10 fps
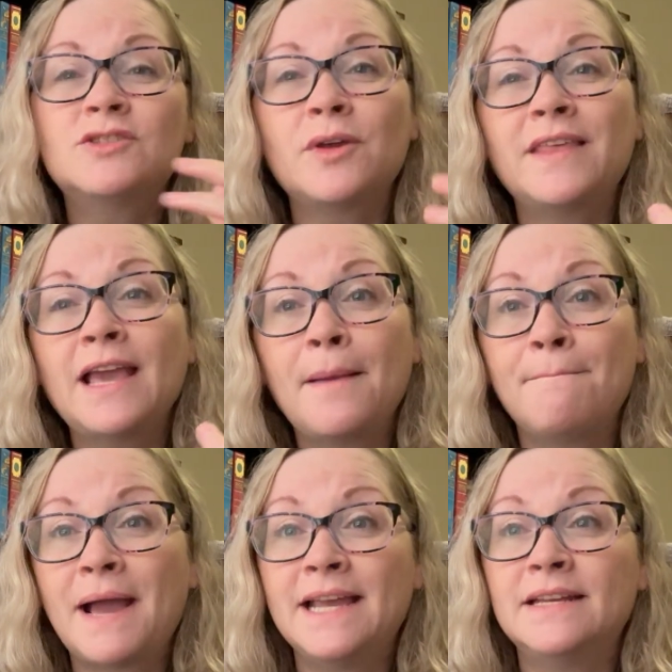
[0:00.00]
So I think I
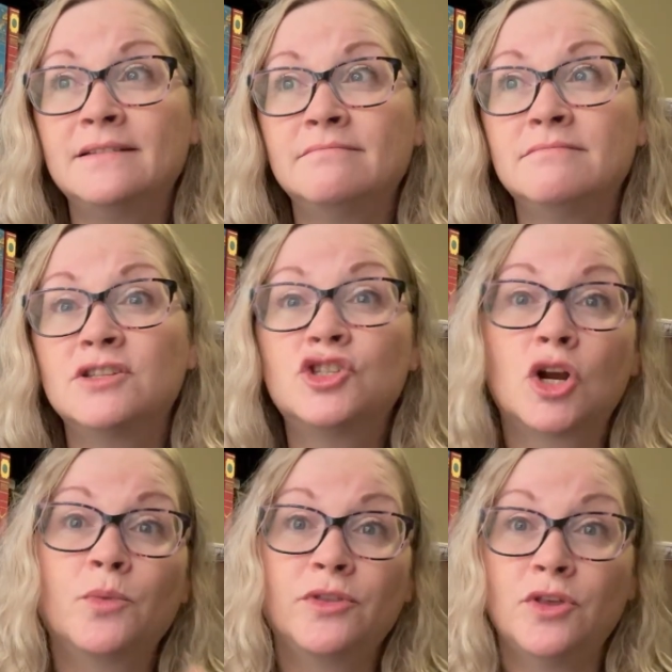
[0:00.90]
might
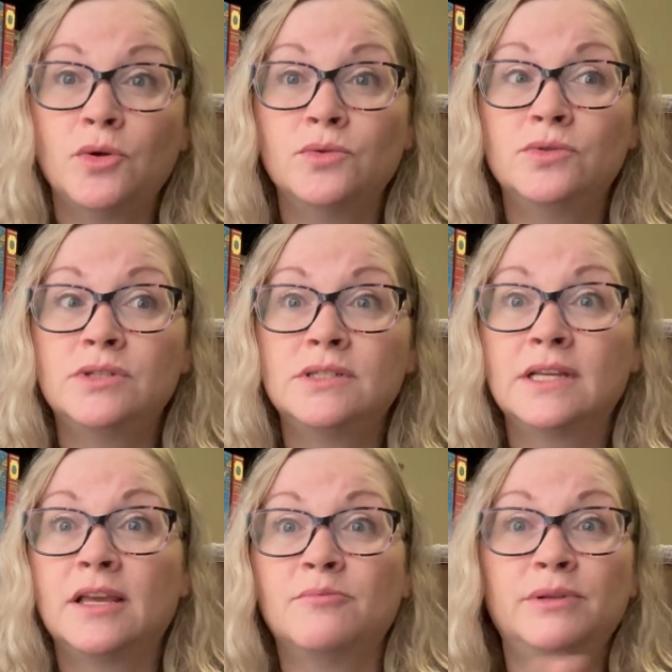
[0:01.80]
start with those
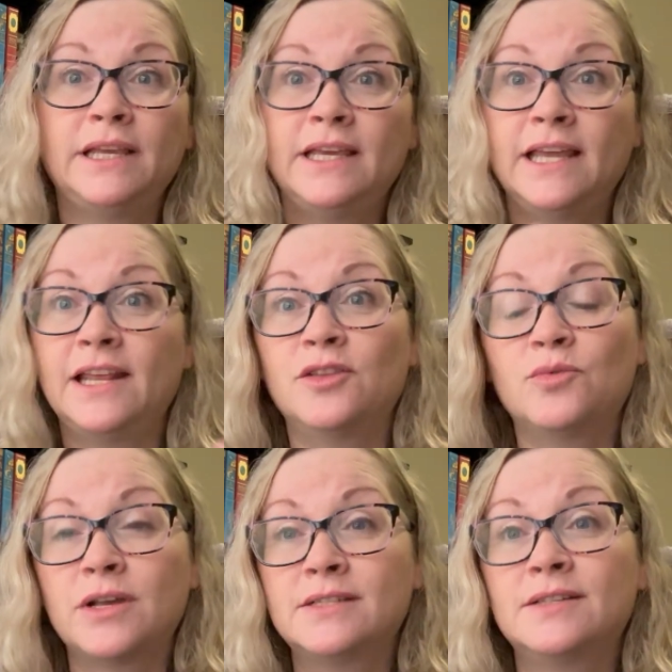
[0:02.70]
to complete getting the
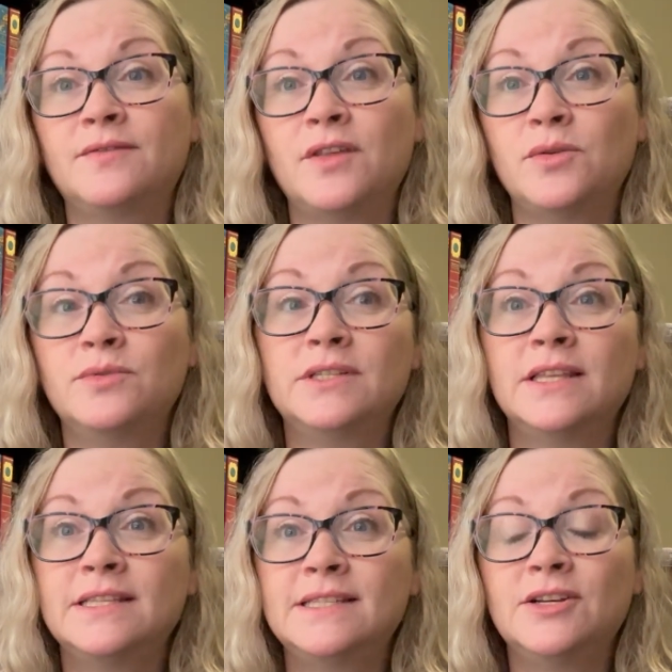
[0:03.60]
rest of those
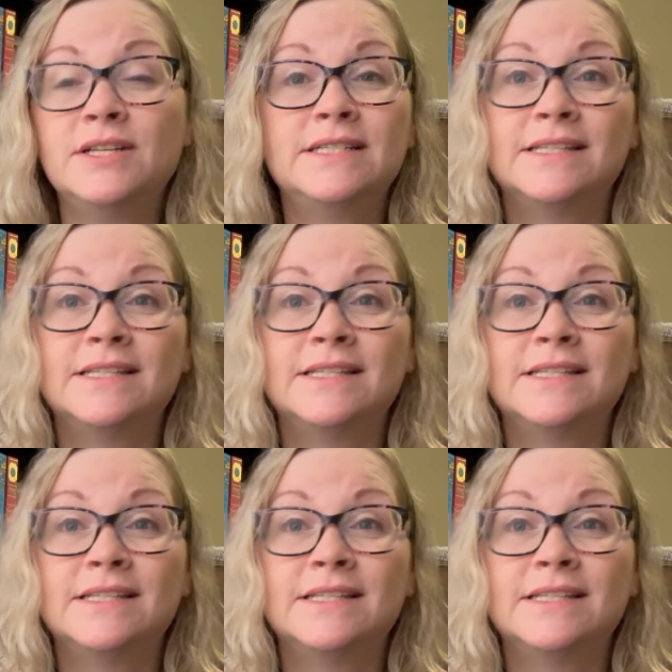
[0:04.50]
in the series,